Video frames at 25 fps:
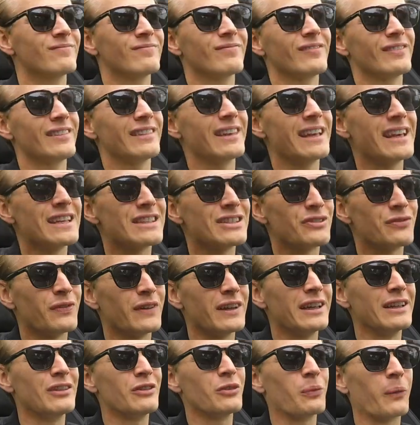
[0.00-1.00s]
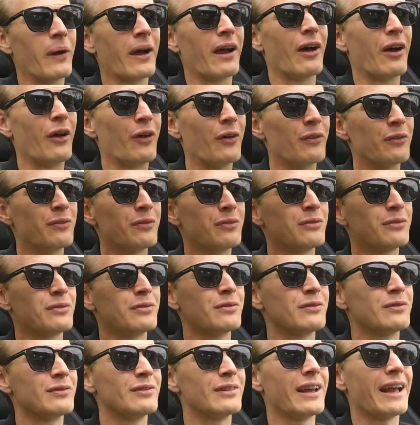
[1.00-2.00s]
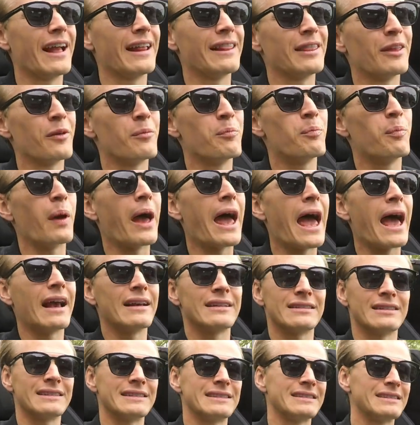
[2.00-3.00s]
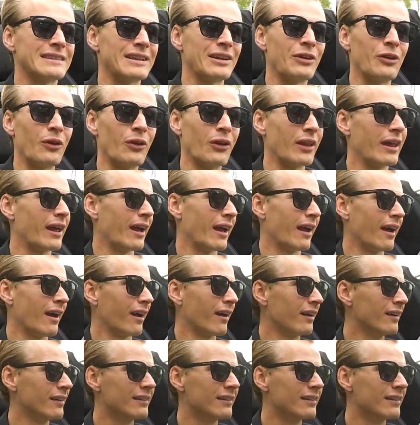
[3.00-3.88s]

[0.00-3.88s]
This V12, and the bangs are still there.